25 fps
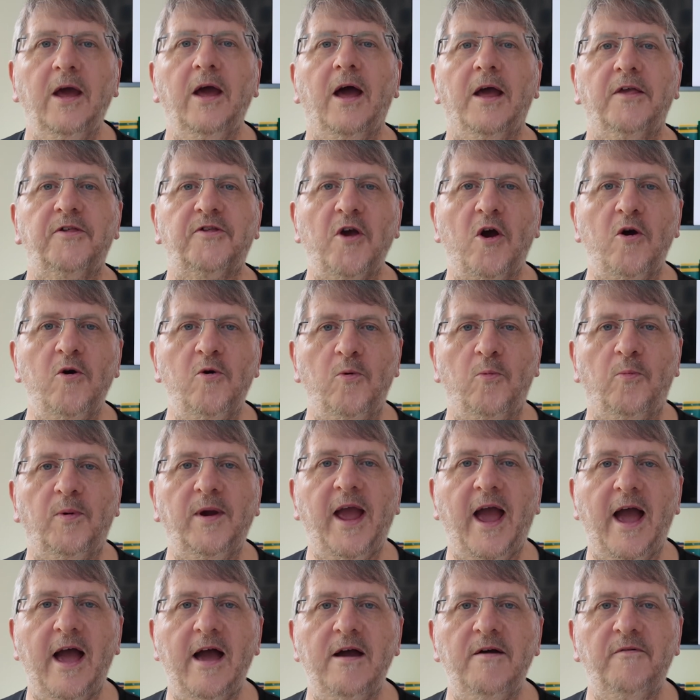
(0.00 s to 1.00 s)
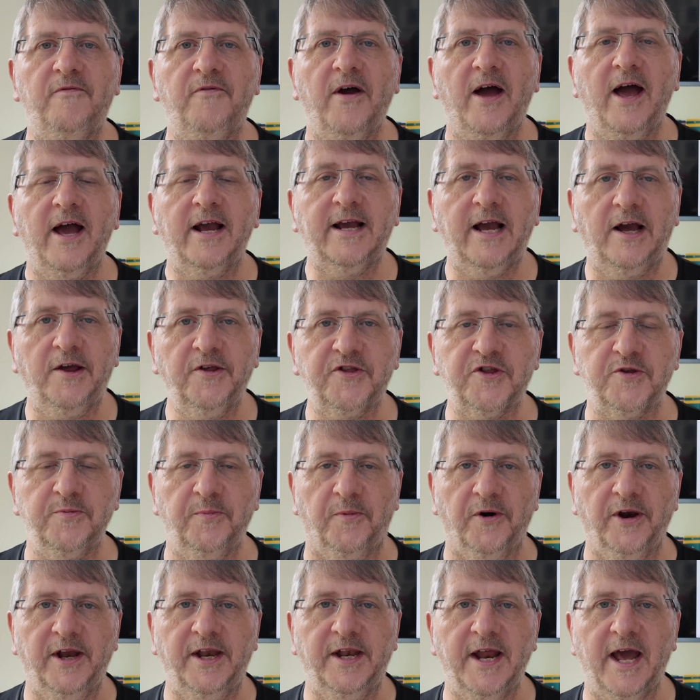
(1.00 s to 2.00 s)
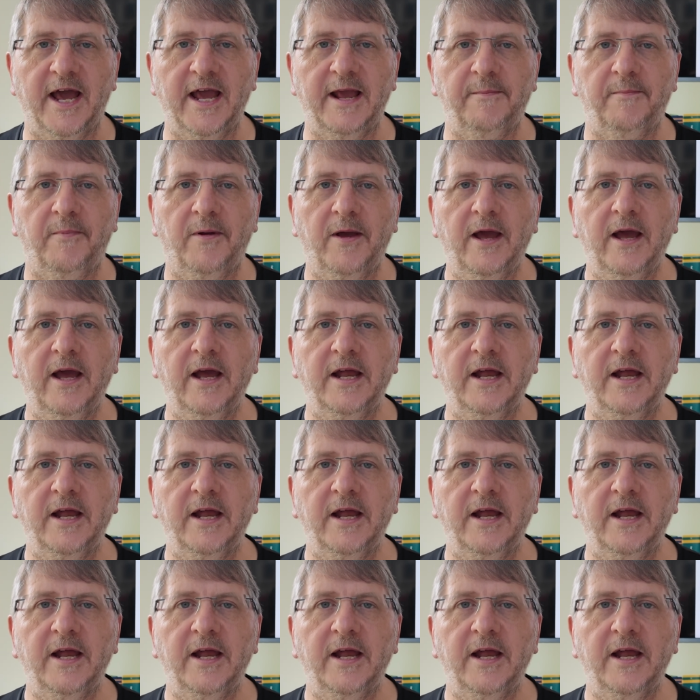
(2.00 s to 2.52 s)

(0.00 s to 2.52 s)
So we have a customary name.